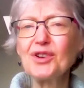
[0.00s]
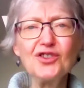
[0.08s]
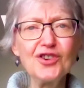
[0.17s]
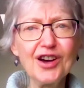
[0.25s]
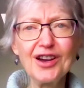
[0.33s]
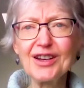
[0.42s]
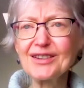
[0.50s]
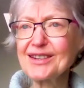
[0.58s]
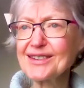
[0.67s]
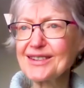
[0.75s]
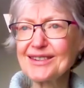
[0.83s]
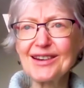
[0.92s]
but not
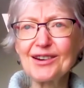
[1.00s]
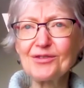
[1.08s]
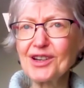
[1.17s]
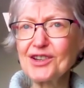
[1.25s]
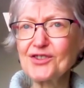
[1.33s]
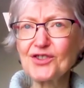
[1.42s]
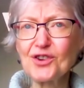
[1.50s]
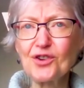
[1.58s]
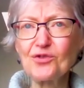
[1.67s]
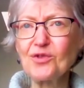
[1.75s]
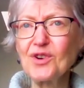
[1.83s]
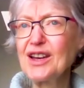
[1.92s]
necessarily
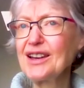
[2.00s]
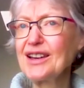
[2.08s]
so.